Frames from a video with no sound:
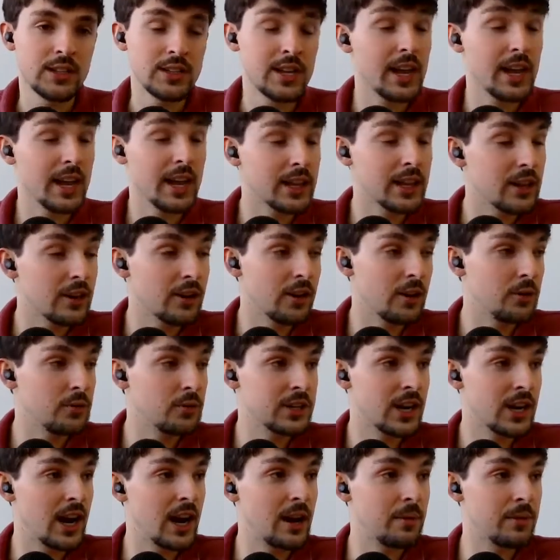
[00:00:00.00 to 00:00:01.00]
take in their
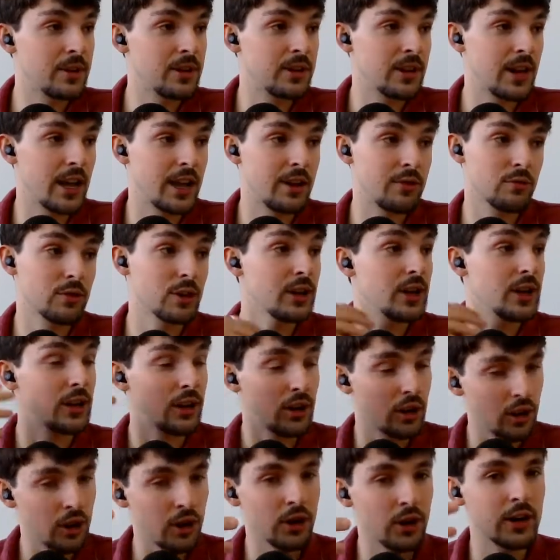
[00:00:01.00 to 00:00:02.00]
own time and really
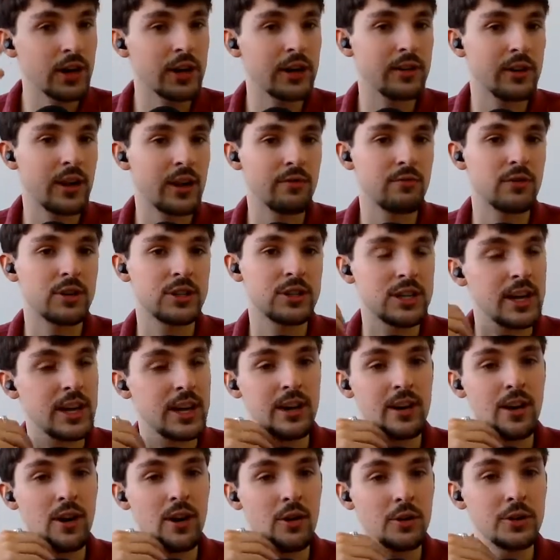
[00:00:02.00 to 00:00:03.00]
learn and
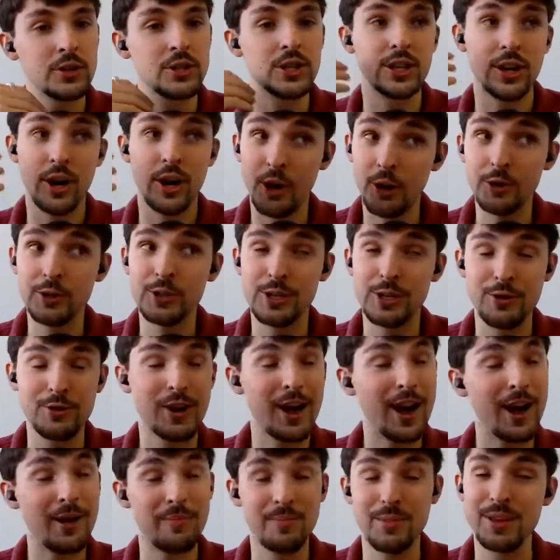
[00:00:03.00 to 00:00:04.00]
retain knowledge and also
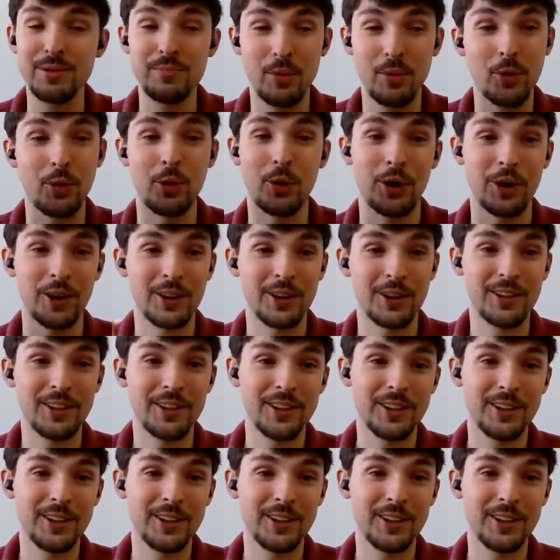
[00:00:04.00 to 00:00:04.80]
not be bored.